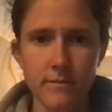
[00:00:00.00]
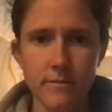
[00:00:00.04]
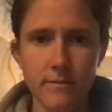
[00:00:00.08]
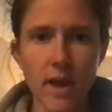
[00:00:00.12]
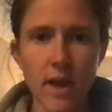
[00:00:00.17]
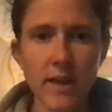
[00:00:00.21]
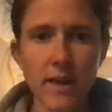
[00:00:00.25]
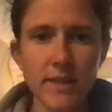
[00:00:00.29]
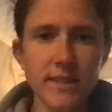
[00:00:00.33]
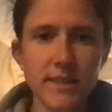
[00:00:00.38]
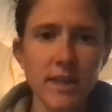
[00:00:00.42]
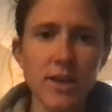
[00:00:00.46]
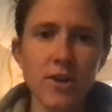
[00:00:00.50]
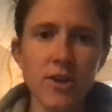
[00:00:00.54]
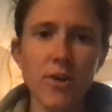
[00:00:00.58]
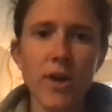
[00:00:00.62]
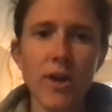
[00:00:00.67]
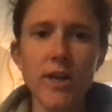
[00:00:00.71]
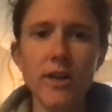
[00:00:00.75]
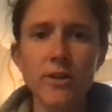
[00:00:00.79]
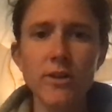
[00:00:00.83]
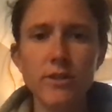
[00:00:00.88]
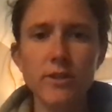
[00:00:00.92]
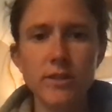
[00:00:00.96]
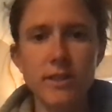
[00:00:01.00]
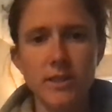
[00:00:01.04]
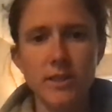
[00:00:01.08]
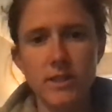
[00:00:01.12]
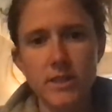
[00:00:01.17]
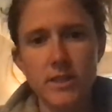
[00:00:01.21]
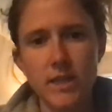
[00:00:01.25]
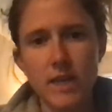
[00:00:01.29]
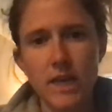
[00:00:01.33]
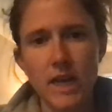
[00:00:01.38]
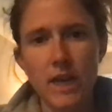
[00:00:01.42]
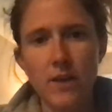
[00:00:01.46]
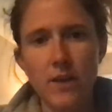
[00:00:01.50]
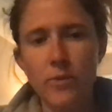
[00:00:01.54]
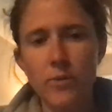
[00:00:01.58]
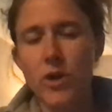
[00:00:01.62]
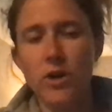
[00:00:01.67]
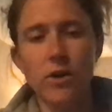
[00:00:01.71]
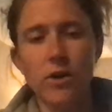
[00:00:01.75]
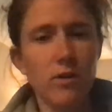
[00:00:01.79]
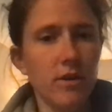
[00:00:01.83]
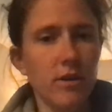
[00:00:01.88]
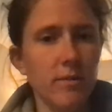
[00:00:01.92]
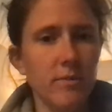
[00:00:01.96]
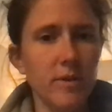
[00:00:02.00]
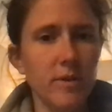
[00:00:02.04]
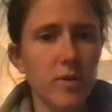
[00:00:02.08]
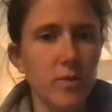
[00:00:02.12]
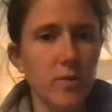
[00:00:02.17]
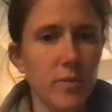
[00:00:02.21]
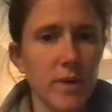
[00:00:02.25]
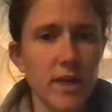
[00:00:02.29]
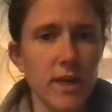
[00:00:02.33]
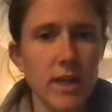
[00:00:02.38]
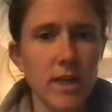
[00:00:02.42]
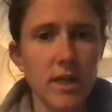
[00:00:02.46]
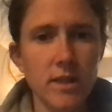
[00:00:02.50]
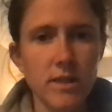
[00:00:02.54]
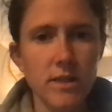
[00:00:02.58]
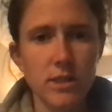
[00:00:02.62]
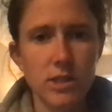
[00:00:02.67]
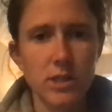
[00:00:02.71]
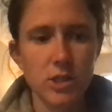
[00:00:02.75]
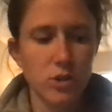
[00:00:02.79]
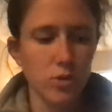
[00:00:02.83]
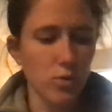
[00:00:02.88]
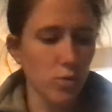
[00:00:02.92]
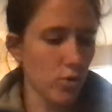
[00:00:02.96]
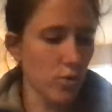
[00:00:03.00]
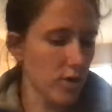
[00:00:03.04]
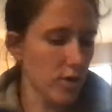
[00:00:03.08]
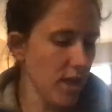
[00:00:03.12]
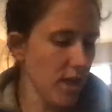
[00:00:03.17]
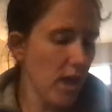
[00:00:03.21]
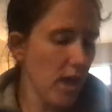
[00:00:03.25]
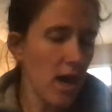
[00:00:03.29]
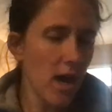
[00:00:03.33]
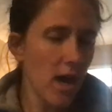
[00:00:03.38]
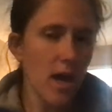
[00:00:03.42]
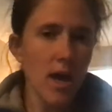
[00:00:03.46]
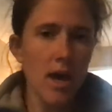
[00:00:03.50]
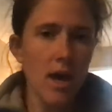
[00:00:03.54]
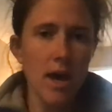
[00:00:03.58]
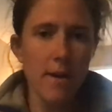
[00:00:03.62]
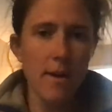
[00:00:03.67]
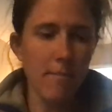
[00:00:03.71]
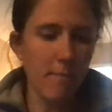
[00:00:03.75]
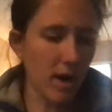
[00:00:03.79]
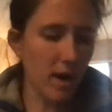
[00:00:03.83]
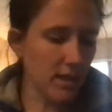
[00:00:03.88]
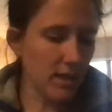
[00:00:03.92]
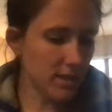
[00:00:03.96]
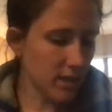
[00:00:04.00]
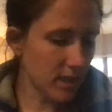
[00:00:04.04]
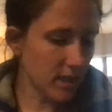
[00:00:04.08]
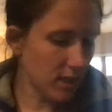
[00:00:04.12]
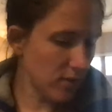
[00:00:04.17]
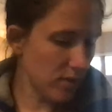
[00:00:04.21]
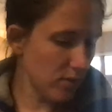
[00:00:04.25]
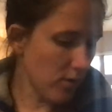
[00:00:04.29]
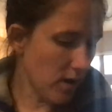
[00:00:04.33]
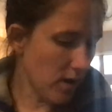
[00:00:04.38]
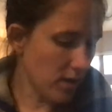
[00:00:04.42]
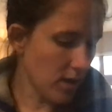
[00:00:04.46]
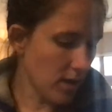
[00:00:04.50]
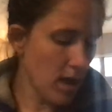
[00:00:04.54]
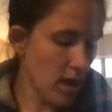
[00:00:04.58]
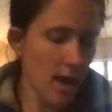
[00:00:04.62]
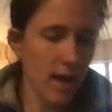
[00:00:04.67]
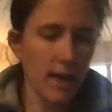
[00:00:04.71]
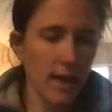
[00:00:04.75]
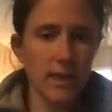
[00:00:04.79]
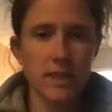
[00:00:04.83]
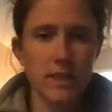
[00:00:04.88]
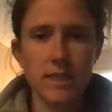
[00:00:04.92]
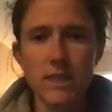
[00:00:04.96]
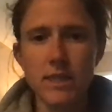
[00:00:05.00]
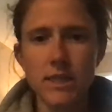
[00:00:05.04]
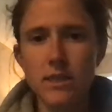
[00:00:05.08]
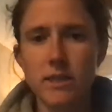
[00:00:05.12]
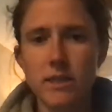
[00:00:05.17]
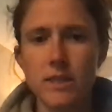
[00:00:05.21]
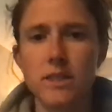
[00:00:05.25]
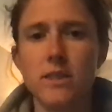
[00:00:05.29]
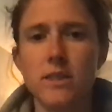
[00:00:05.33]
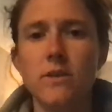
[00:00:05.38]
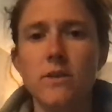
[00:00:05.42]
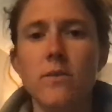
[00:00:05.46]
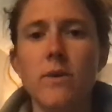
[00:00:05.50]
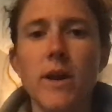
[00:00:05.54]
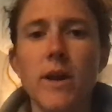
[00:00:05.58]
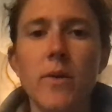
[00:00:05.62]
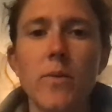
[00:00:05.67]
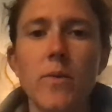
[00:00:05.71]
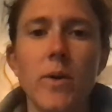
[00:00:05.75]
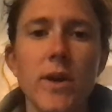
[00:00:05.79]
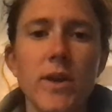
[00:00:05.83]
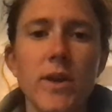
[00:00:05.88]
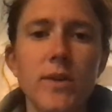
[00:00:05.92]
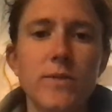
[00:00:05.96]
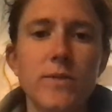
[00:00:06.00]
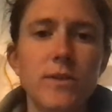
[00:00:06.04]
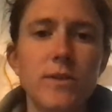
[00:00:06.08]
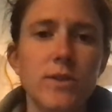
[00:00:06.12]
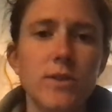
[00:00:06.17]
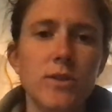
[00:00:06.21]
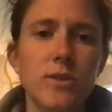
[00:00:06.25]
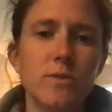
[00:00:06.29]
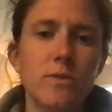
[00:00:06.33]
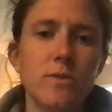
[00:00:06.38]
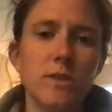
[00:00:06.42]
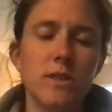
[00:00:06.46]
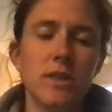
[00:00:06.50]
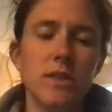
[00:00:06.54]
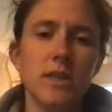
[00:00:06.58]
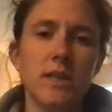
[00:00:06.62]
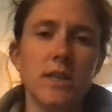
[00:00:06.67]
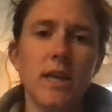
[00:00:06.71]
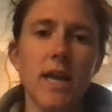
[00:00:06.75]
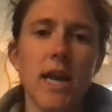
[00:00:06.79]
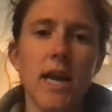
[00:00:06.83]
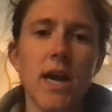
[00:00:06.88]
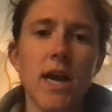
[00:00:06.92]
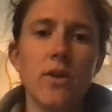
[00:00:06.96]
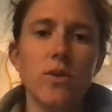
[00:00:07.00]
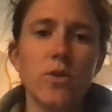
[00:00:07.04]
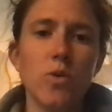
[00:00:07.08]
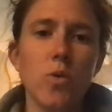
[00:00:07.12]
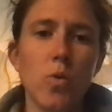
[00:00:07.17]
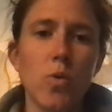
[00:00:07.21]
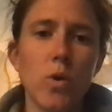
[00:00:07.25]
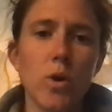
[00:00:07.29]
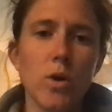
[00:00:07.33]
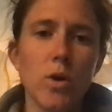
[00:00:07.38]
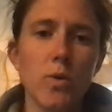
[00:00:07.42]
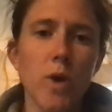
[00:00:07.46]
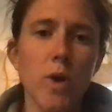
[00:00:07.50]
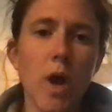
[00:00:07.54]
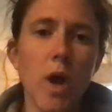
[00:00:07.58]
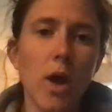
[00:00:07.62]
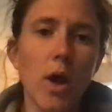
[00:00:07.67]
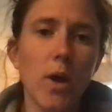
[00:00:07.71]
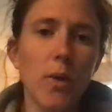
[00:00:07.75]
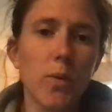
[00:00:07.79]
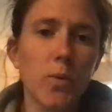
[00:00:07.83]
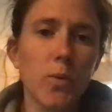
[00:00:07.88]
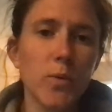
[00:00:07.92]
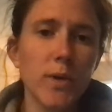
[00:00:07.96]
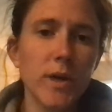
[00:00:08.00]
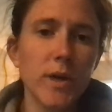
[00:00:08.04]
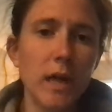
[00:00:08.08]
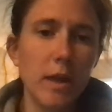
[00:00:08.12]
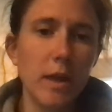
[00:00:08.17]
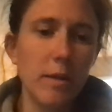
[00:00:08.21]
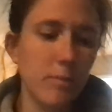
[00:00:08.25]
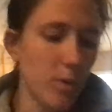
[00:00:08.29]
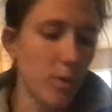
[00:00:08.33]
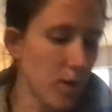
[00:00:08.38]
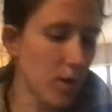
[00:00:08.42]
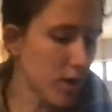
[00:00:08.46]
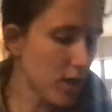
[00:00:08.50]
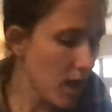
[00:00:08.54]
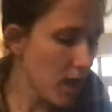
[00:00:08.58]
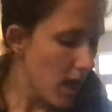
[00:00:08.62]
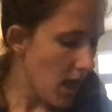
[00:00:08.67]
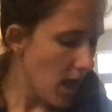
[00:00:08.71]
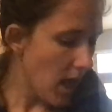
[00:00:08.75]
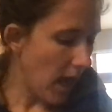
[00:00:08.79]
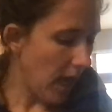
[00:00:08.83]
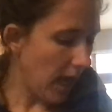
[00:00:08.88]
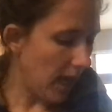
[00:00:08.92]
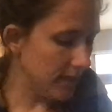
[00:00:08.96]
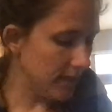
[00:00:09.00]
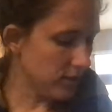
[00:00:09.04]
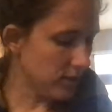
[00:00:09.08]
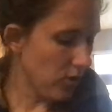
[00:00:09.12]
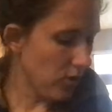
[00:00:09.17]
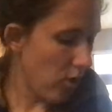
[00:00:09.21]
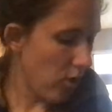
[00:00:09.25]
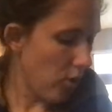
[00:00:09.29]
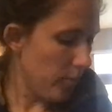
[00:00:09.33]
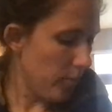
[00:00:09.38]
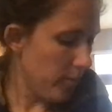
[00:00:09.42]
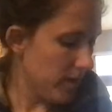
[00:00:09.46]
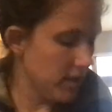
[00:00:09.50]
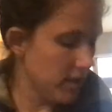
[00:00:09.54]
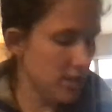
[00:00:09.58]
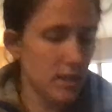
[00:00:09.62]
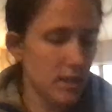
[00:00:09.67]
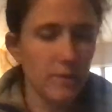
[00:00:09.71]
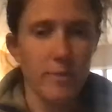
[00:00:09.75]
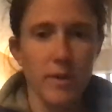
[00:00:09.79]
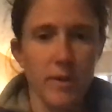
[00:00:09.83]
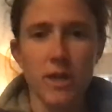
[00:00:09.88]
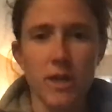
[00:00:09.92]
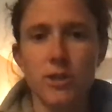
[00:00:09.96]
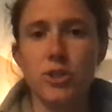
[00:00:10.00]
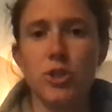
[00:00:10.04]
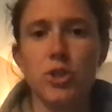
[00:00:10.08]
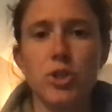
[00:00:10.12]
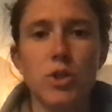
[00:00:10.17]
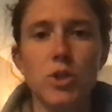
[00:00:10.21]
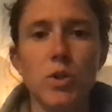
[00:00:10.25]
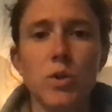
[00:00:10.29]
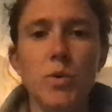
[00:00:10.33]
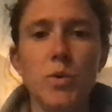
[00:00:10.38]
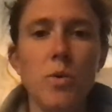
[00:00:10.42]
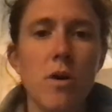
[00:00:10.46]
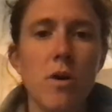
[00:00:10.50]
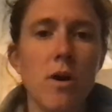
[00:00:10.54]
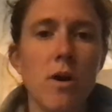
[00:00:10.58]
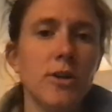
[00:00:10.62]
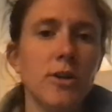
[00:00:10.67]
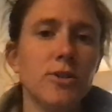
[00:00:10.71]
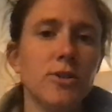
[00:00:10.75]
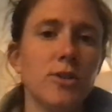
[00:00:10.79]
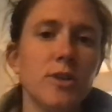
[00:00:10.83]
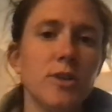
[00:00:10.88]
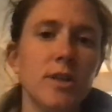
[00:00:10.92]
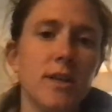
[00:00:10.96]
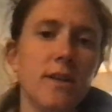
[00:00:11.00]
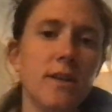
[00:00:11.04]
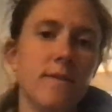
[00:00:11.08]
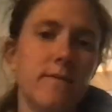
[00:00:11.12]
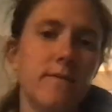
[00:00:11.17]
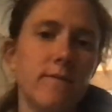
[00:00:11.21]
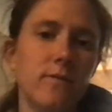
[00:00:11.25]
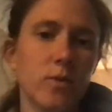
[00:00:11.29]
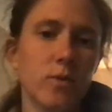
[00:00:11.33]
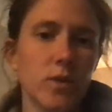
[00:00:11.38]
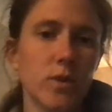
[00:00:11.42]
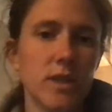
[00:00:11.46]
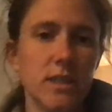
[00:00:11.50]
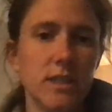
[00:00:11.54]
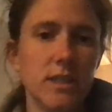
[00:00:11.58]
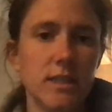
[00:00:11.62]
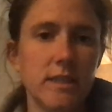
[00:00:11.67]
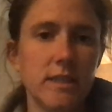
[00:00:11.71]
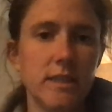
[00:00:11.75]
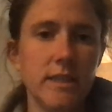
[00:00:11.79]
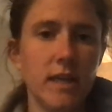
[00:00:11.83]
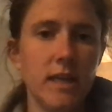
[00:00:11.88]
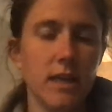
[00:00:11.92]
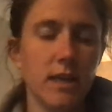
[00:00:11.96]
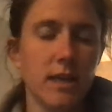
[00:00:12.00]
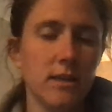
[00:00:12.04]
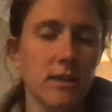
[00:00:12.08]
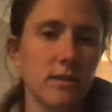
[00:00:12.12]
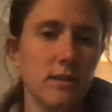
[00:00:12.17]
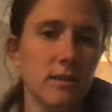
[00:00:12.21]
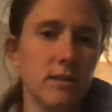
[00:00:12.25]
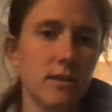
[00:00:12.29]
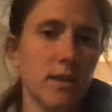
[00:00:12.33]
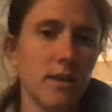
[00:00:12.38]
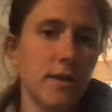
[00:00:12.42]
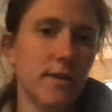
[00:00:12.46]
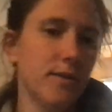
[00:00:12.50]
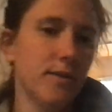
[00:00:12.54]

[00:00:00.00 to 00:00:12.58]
Hi, second graders. Today we are going to be reading this story, Montague on the High Seas. So, what I want you to do is to get out your reading book and to open it to page 246.